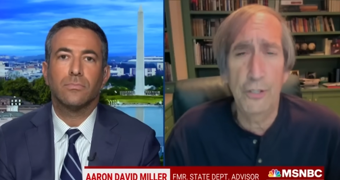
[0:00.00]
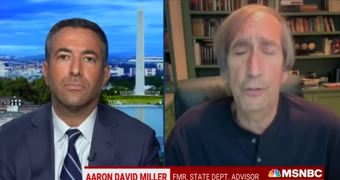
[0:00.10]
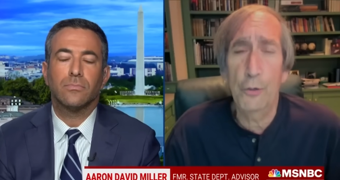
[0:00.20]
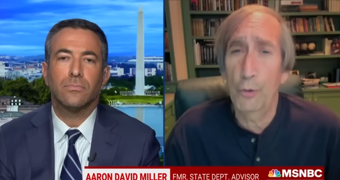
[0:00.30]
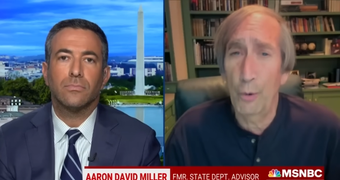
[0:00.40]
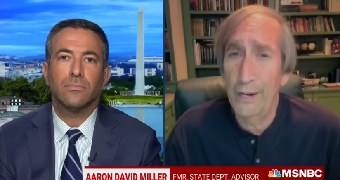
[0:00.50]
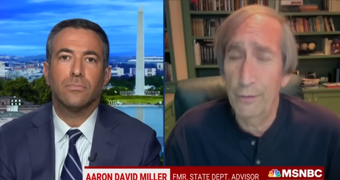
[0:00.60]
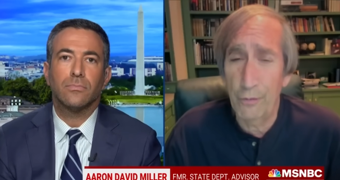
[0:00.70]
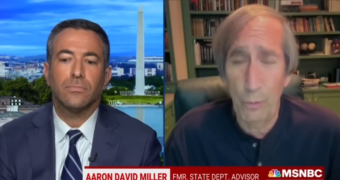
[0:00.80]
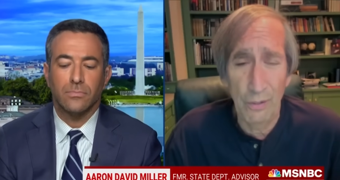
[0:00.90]
Speaker 1: Ukraine,
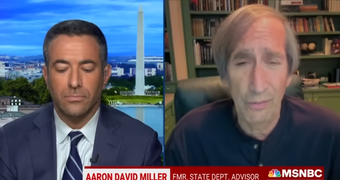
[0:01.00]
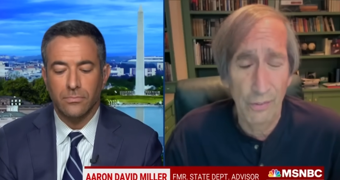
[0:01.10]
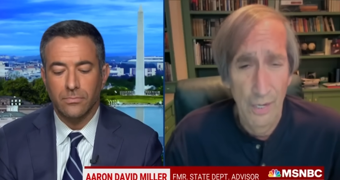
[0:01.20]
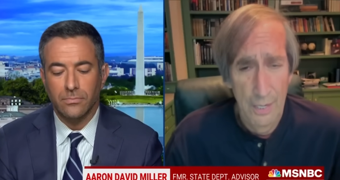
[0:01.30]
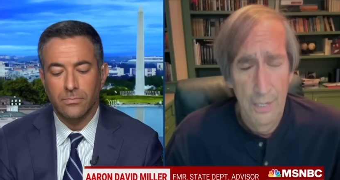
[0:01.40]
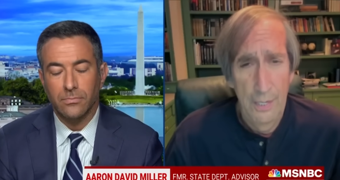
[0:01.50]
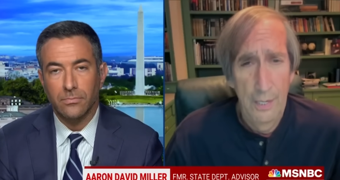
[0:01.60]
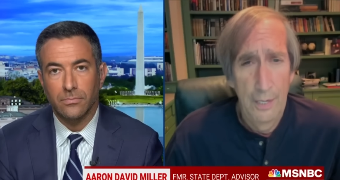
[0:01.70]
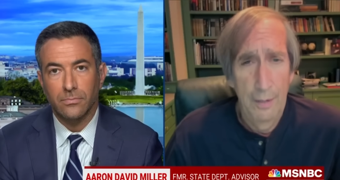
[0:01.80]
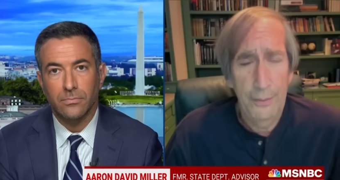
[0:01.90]
of course
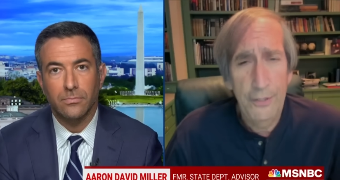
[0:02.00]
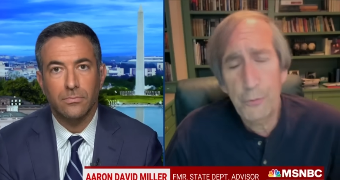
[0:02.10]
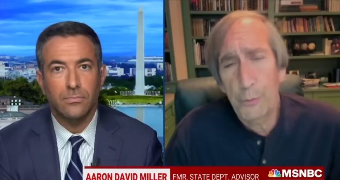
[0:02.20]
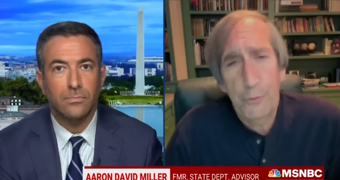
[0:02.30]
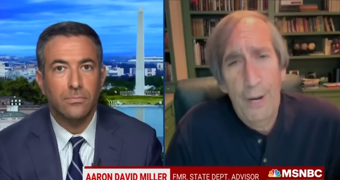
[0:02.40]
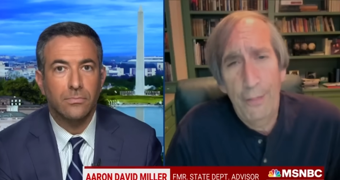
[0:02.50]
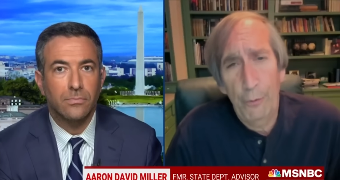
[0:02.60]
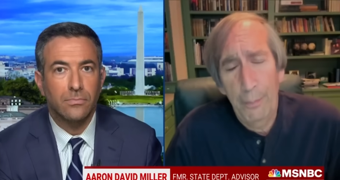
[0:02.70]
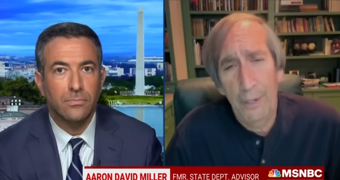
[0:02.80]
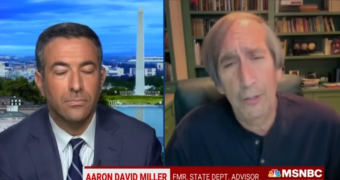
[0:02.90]
but this was rather
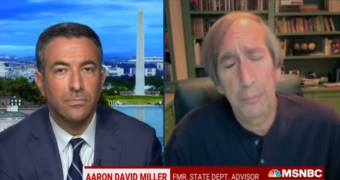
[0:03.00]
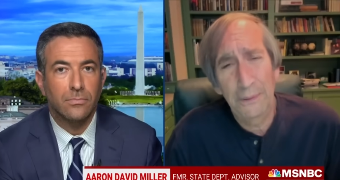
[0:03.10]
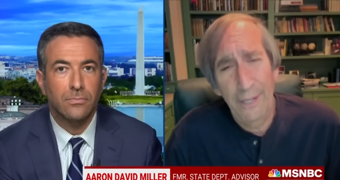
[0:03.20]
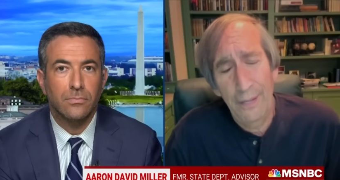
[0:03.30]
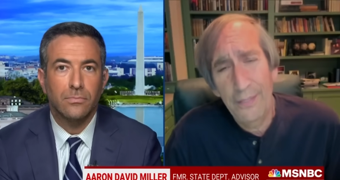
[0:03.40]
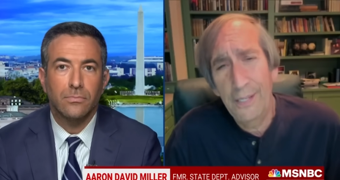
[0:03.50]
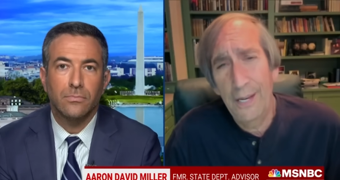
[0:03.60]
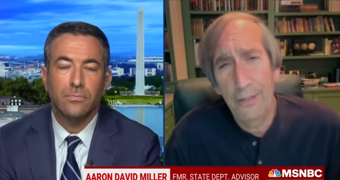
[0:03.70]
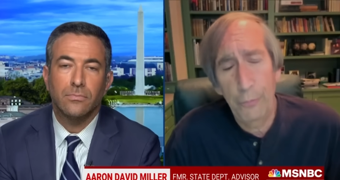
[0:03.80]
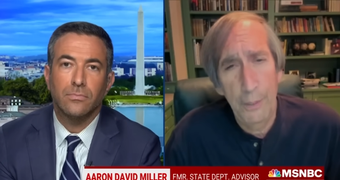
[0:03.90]
remarkable, and I think he
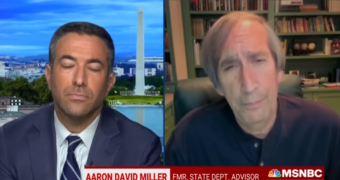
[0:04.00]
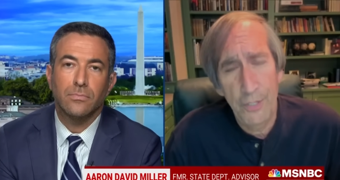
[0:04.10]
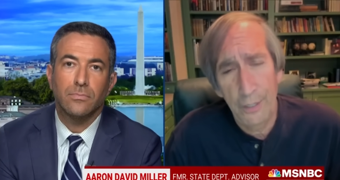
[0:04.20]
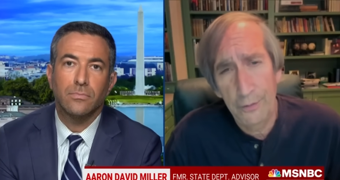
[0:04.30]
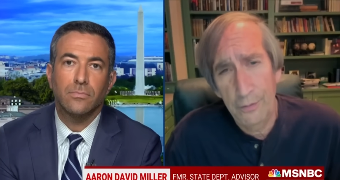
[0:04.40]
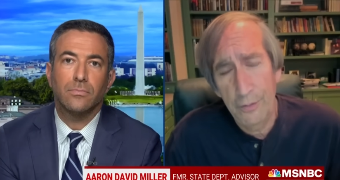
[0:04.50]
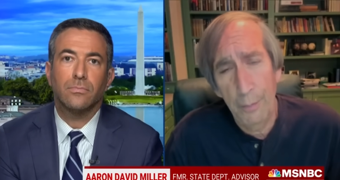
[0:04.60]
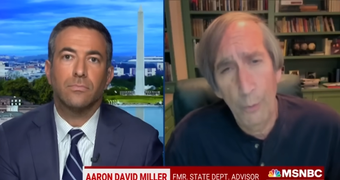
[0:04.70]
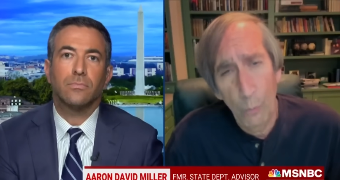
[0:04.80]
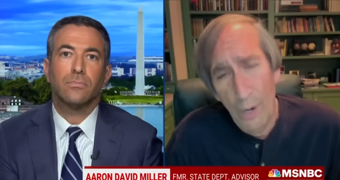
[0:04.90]
had three objectives.
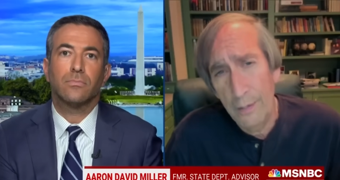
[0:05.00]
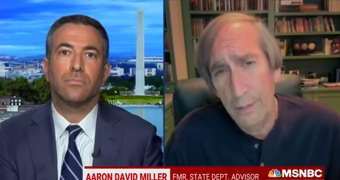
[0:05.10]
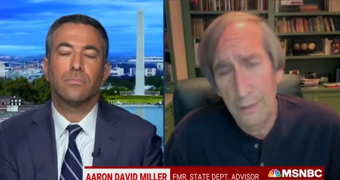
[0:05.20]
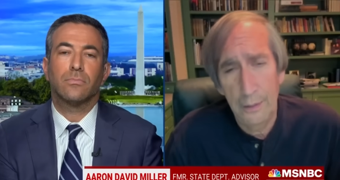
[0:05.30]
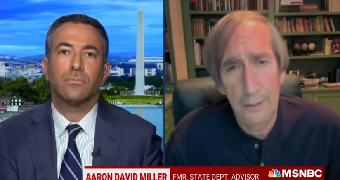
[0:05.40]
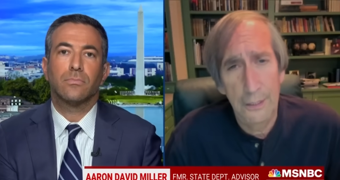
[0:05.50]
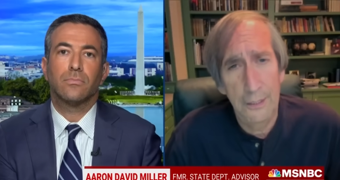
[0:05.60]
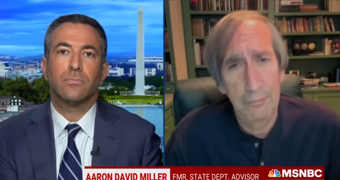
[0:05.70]
Number one, uh,